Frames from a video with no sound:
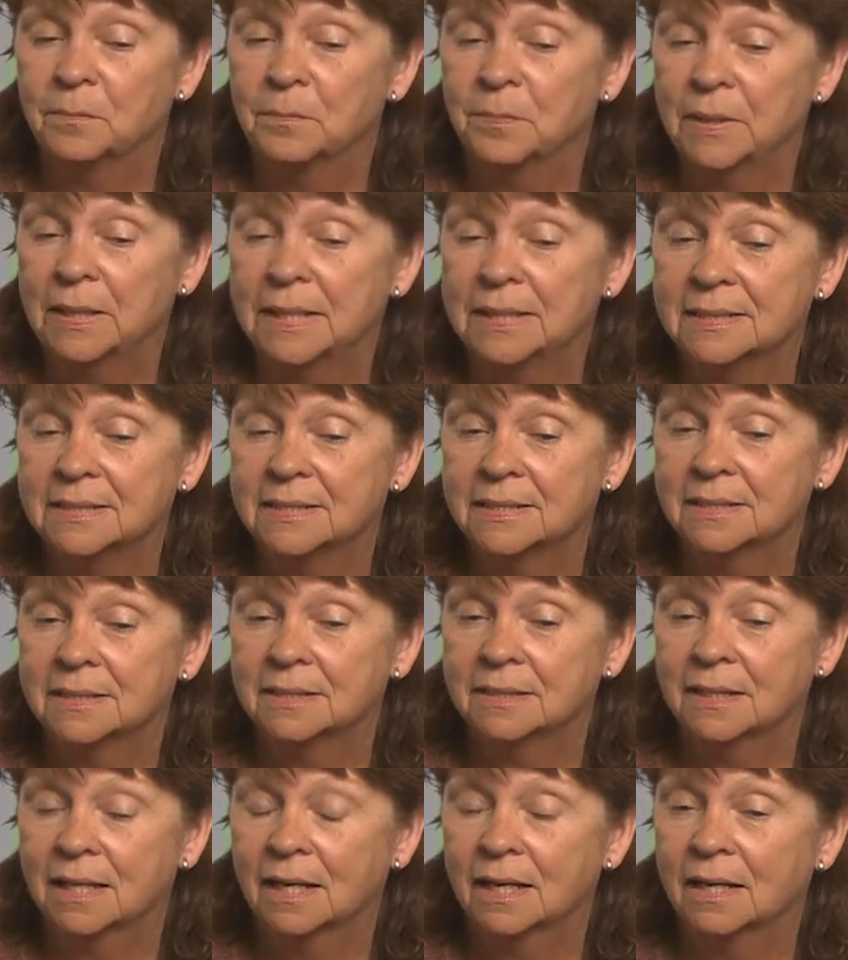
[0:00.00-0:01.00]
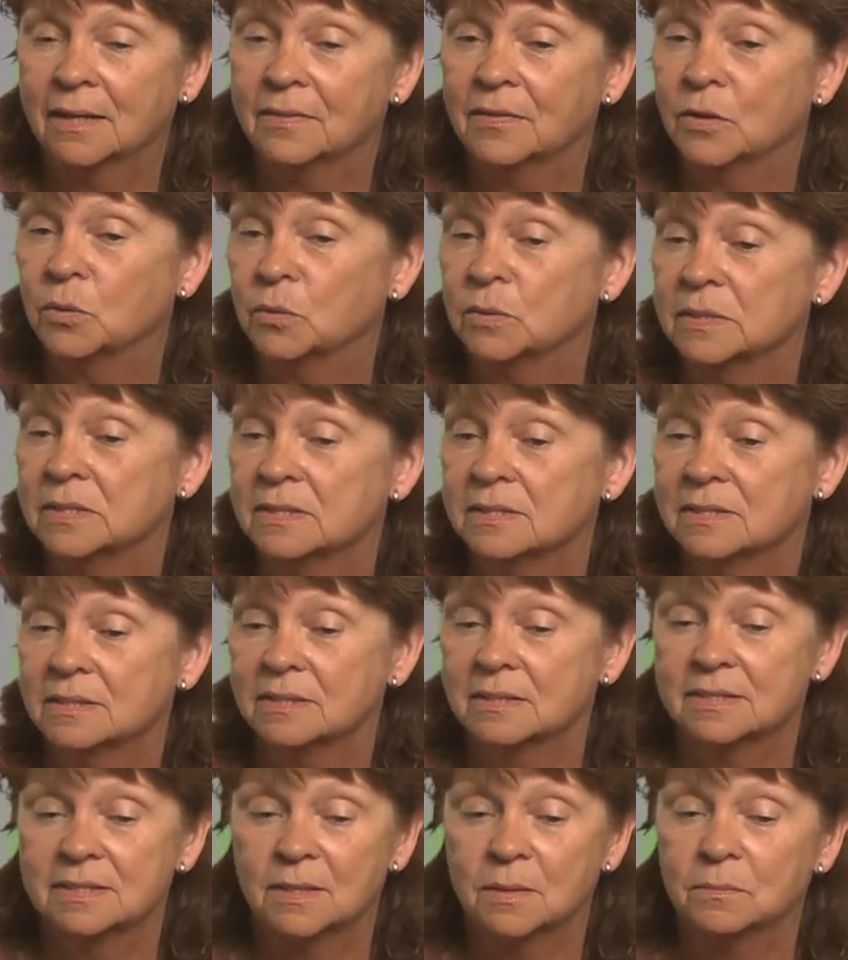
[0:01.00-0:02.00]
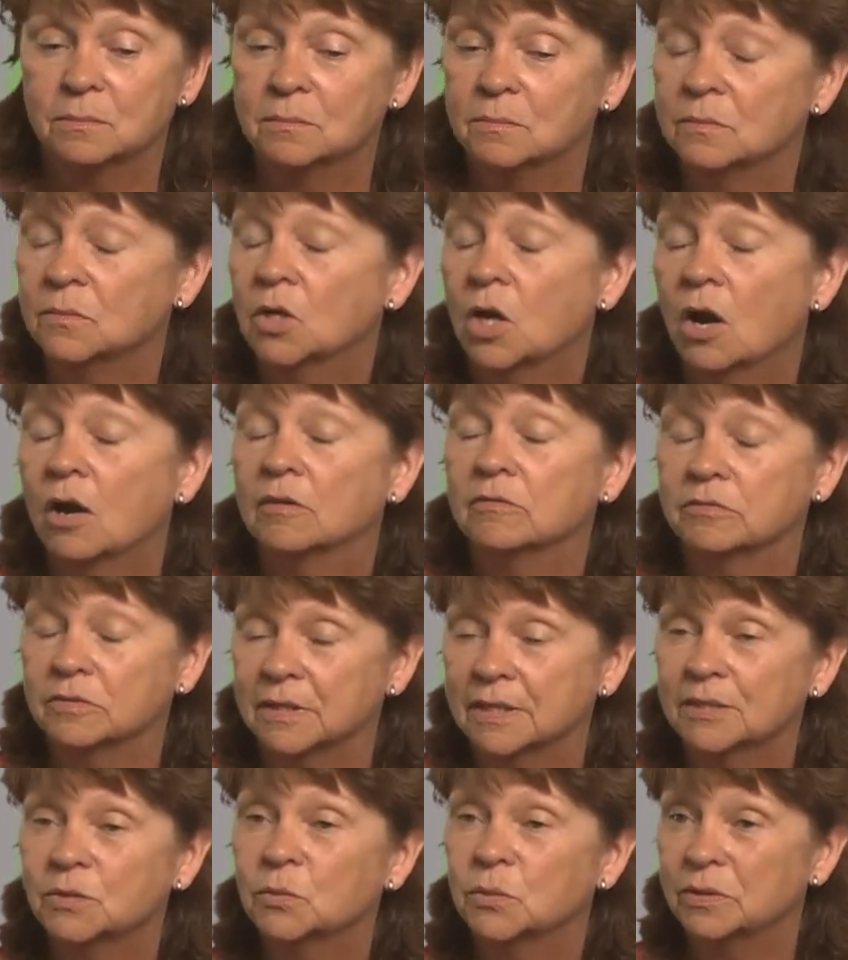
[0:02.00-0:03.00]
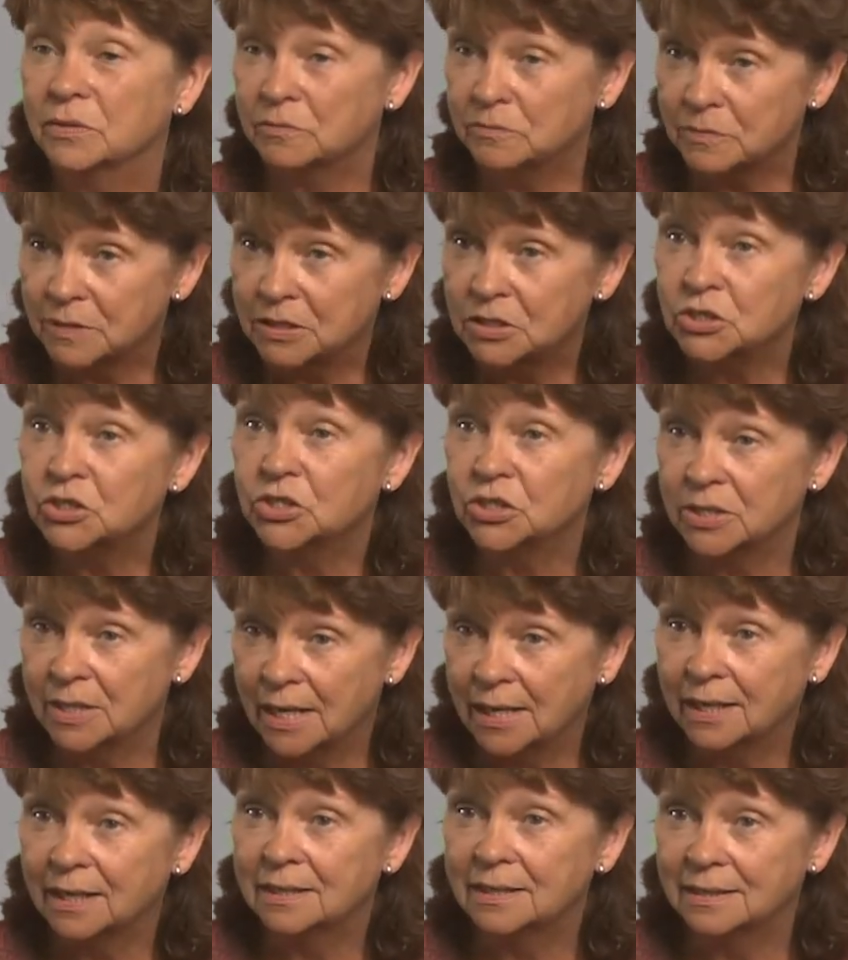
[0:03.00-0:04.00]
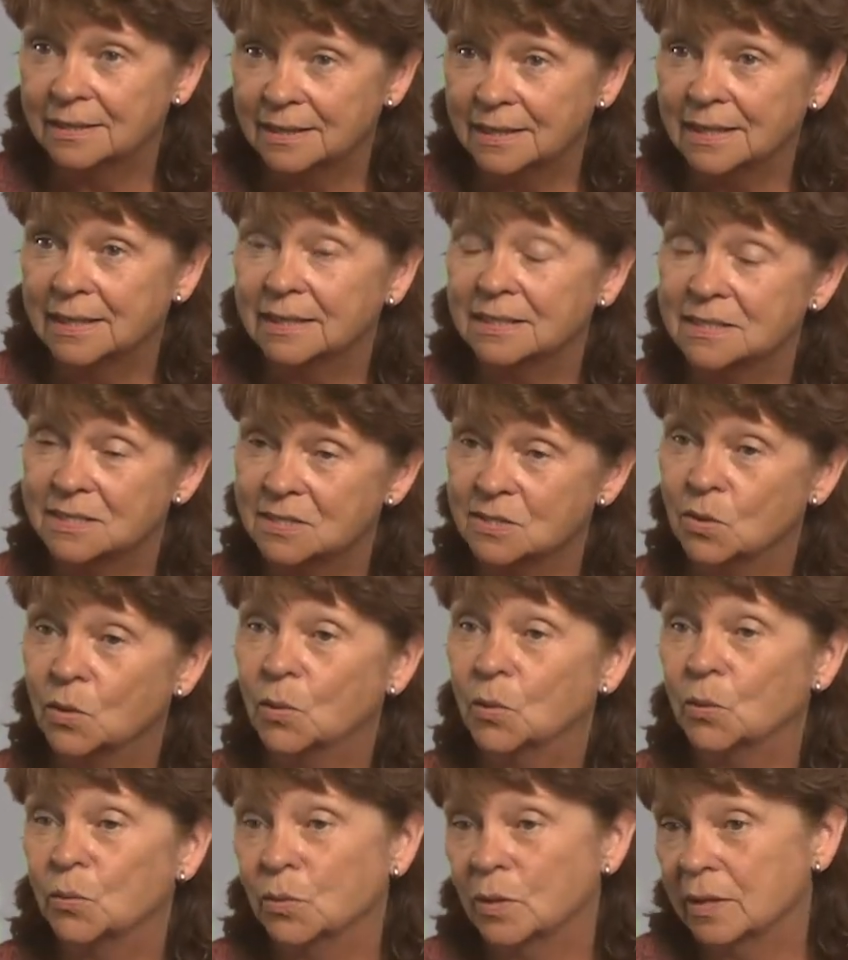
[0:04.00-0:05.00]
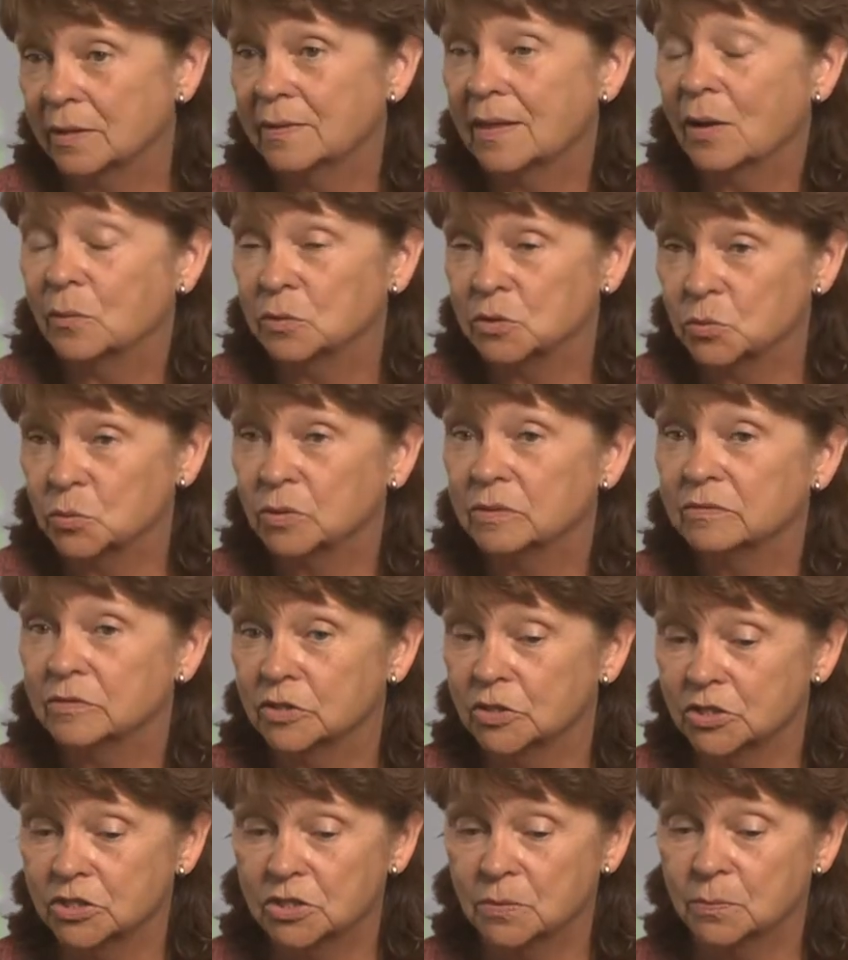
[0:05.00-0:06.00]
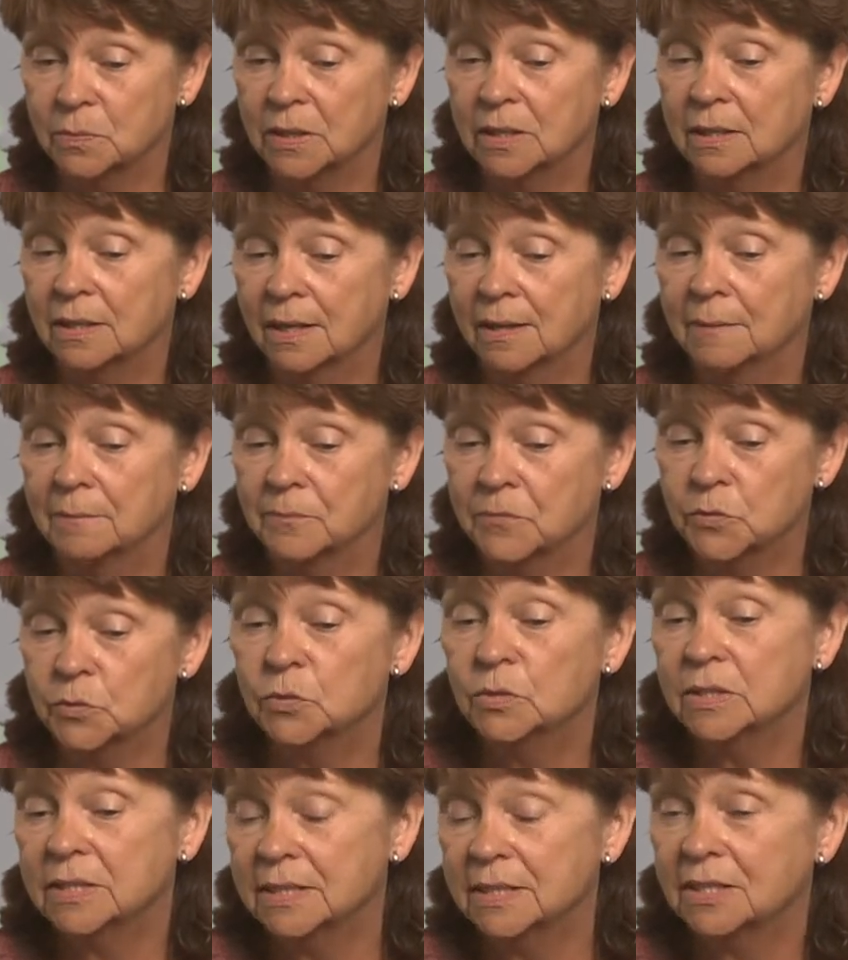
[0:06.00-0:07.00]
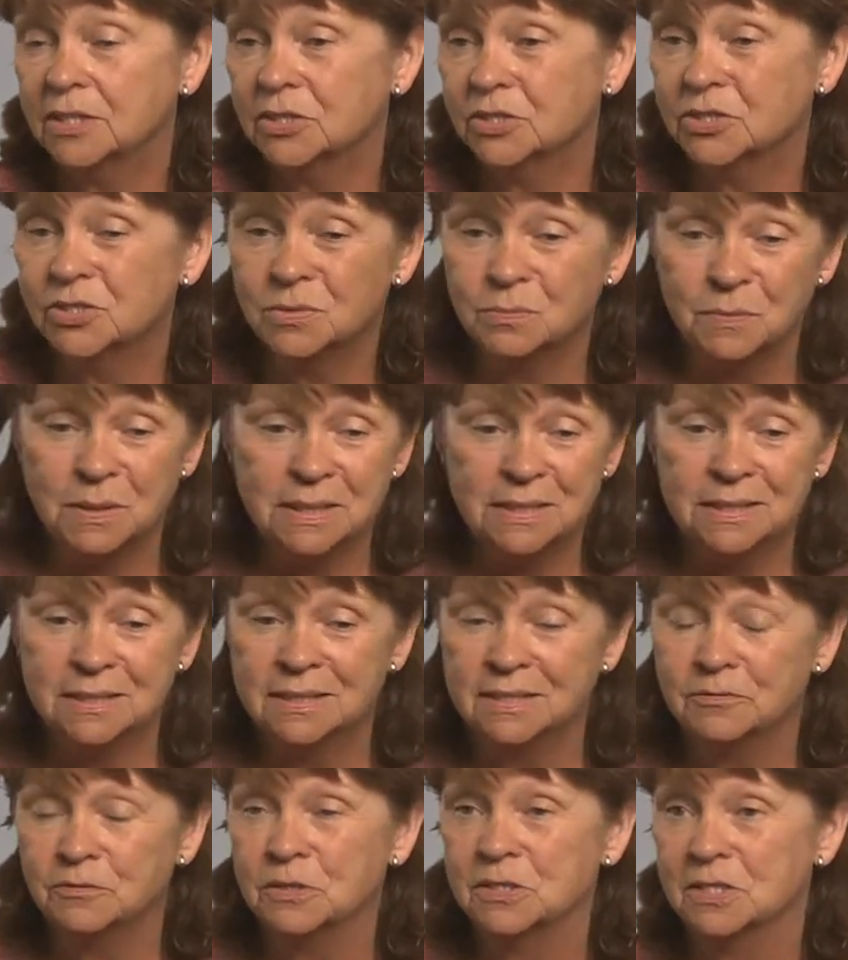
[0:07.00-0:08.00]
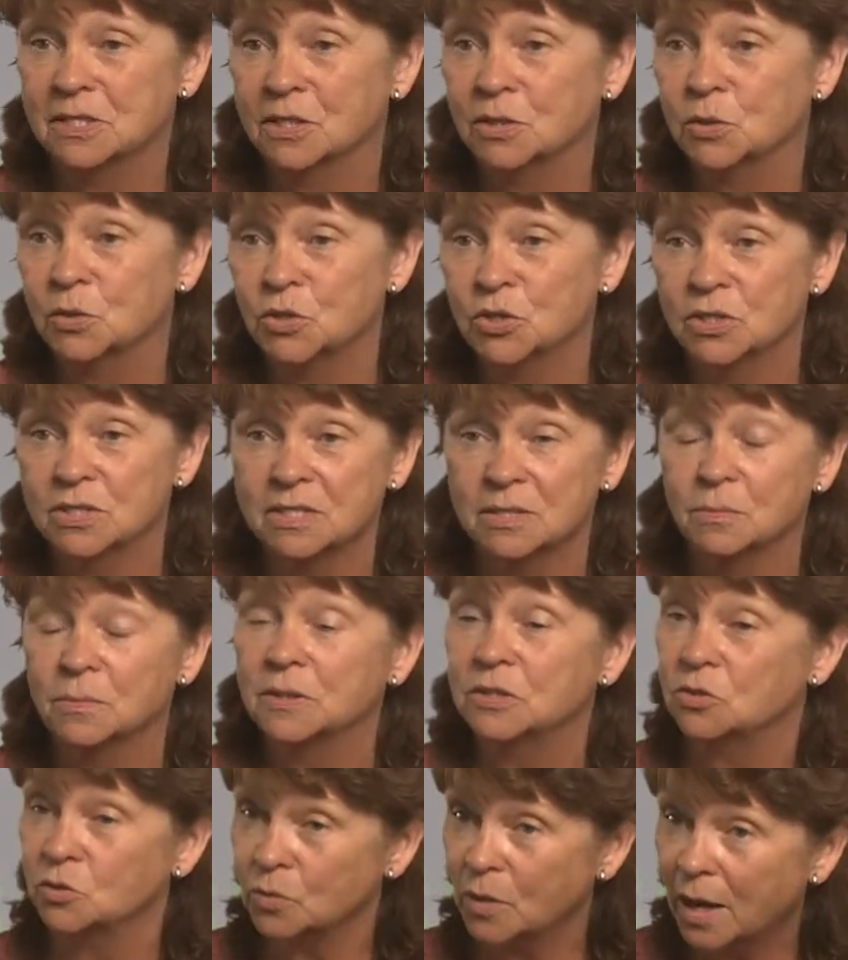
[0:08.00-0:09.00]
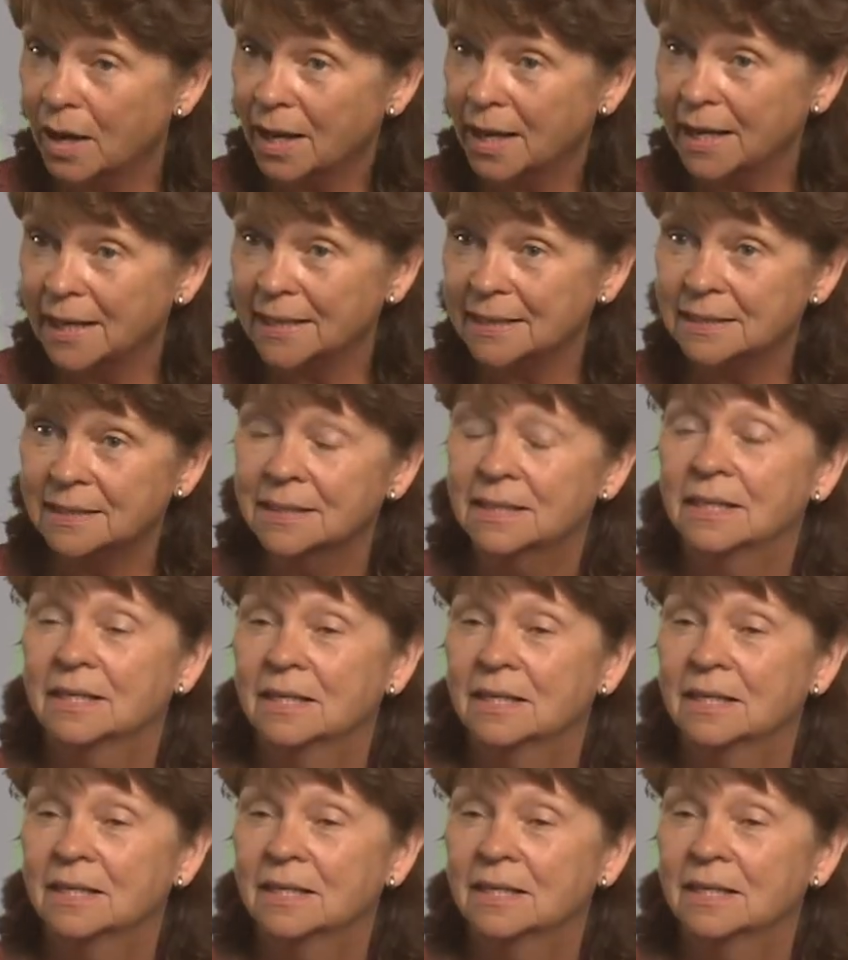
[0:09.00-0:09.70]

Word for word: but uh, there was some conflict with fish and that kind of thing, and so uh, that was reversed. But um, through the years, many different solutions have been tried.